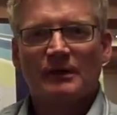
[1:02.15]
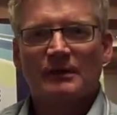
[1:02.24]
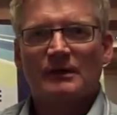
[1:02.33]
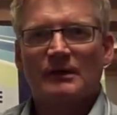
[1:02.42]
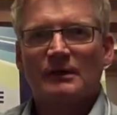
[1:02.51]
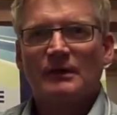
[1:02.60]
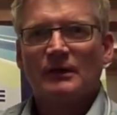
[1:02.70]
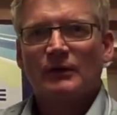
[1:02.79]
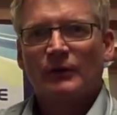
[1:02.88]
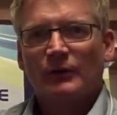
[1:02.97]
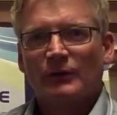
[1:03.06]
Uh,
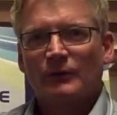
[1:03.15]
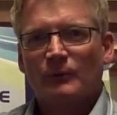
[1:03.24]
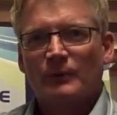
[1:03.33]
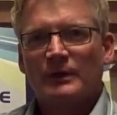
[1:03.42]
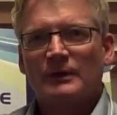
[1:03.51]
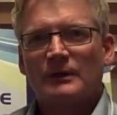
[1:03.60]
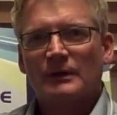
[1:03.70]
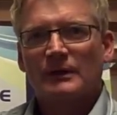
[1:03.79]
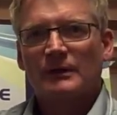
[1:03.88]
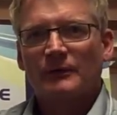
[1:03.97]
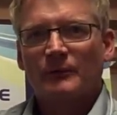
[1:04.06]
uh, we, uh,
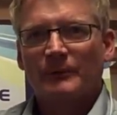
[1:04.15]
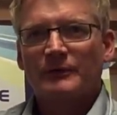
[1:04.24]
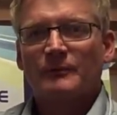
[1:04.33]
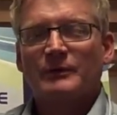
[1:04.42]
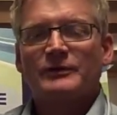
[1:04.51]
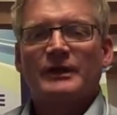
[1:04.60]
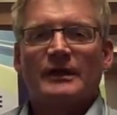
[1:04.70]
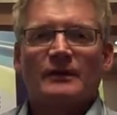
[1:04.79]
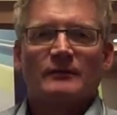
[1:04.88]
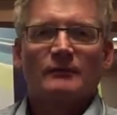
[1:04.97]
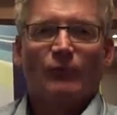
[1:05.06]
we, we think
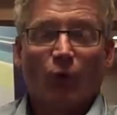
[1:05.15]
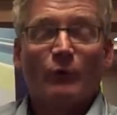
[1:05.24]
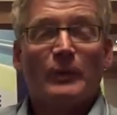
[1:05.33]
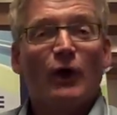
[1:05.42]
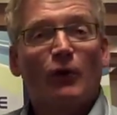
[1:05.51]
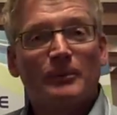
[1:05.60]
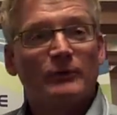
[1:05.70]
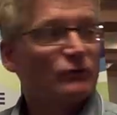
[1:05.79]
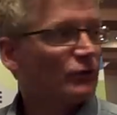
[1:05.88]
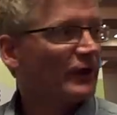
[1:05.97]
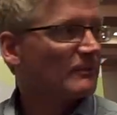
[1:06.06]
or we hoped
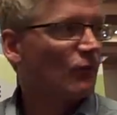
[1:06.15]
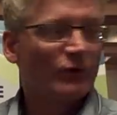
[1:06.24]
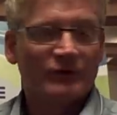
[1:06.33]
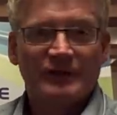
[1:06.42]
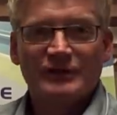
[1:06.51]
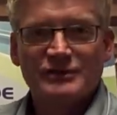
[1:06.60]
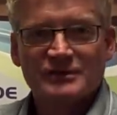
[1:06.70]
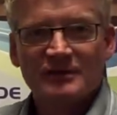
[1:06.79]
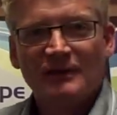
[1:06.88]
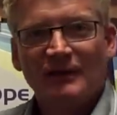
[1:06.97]
to get more attendees,